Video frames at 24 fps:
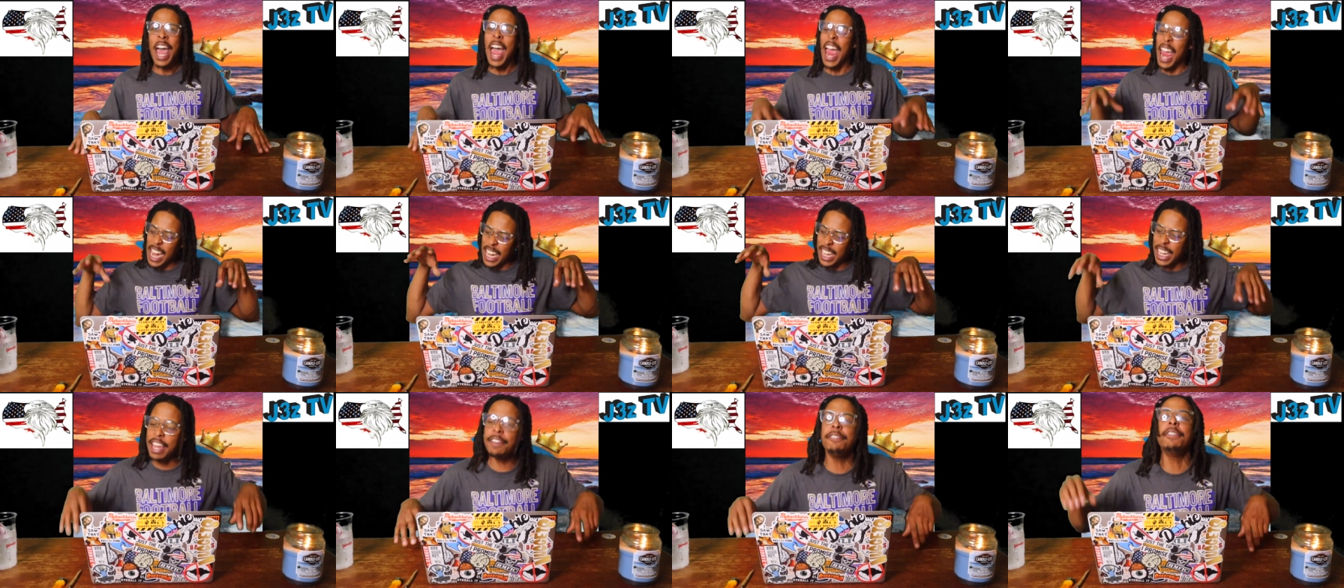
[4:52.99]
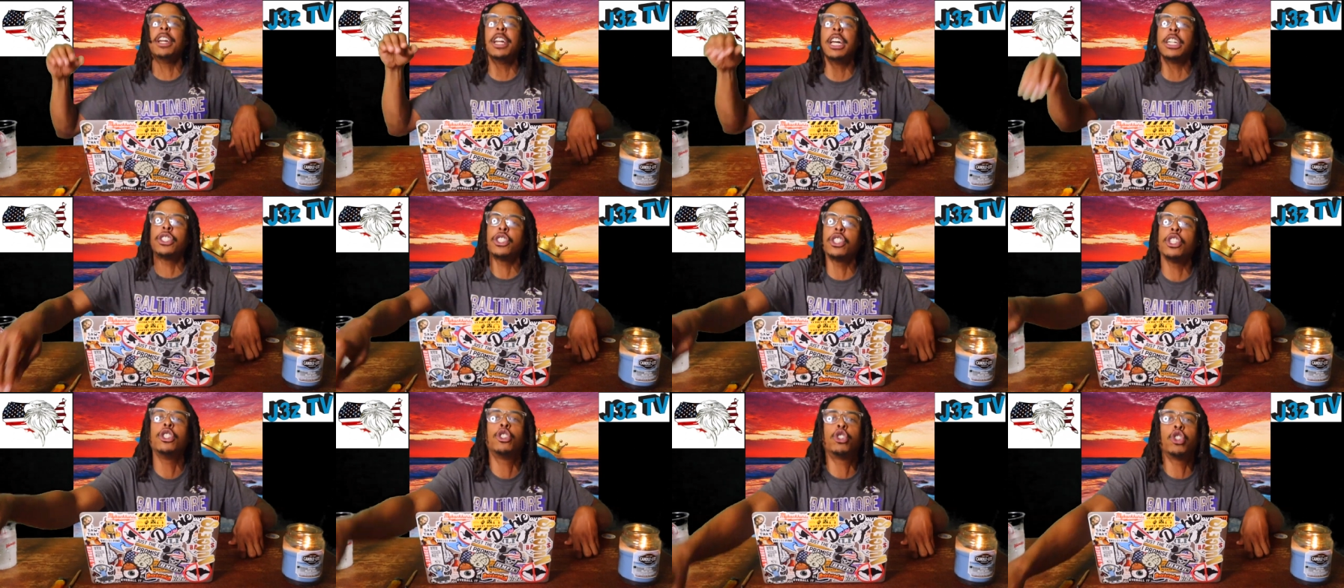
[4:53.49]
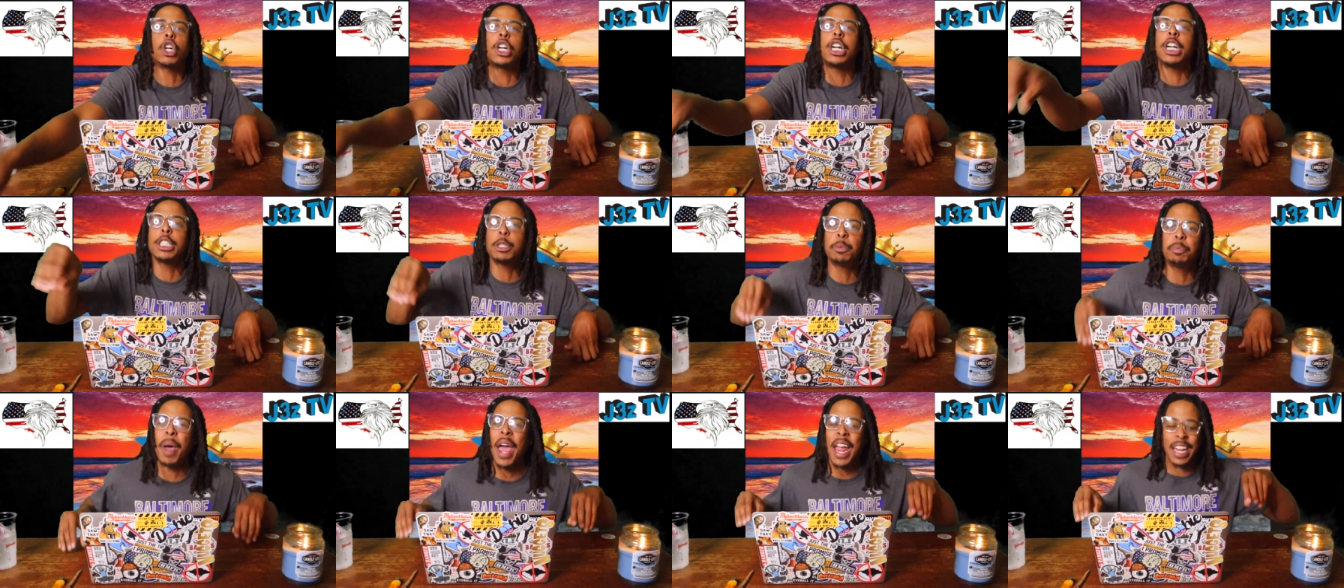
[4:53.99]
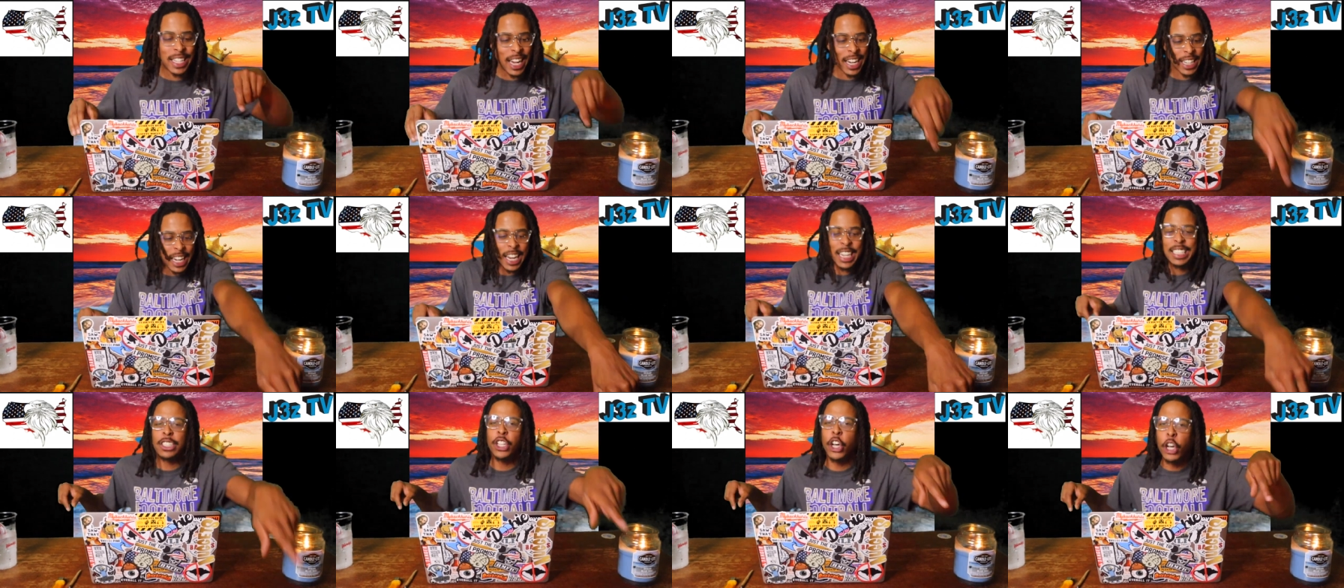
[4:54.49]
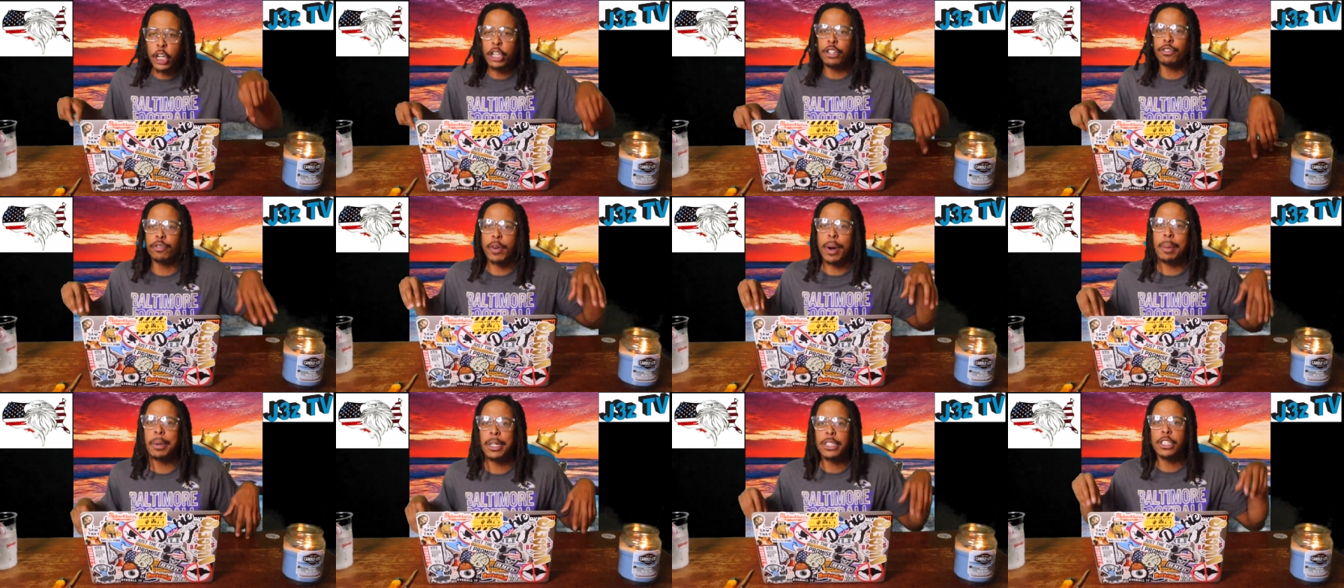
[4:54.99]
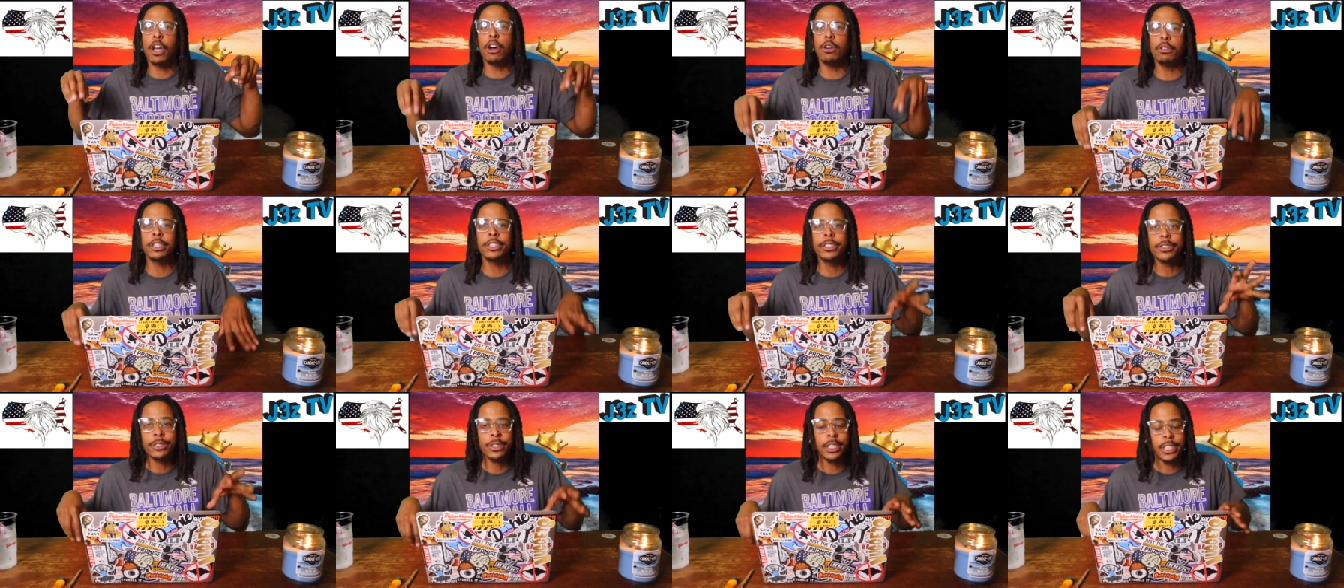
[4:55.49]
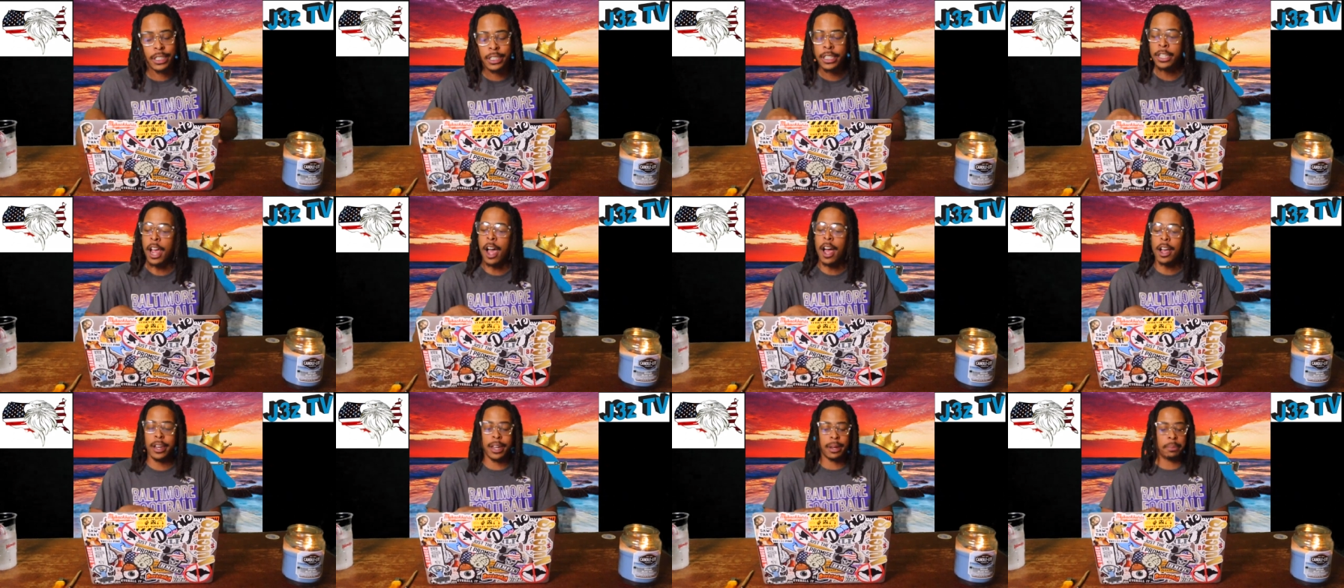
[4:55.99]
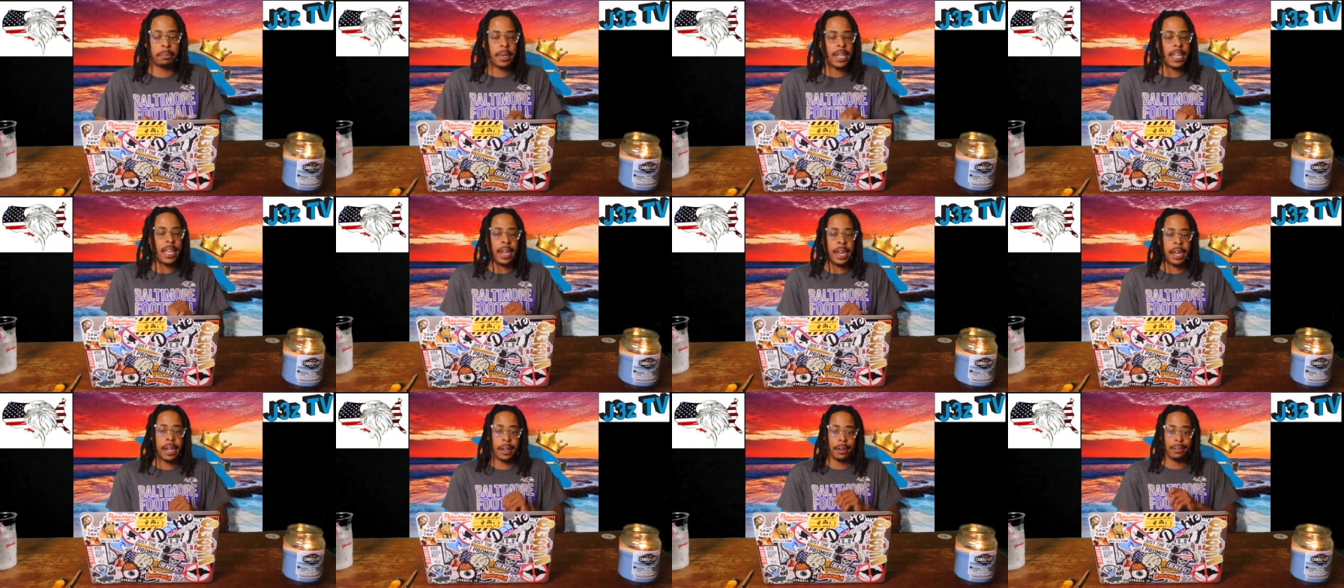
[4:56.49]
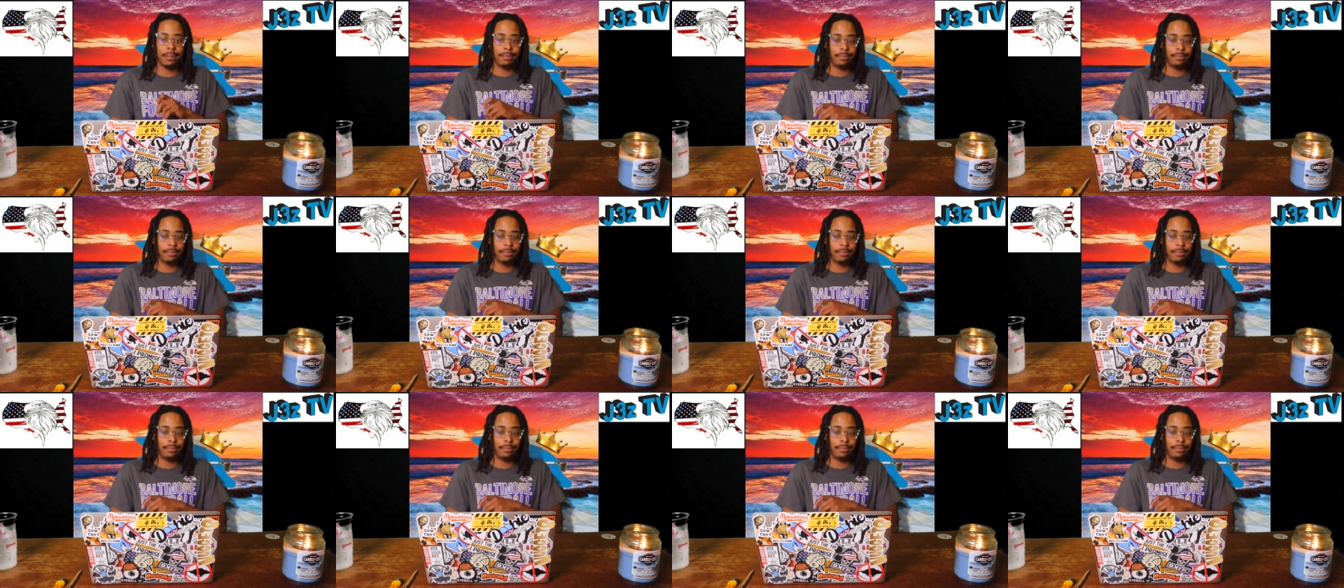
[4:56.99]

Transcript: and giving us the drugs back that they took from us on the streets. Y'all give me heat.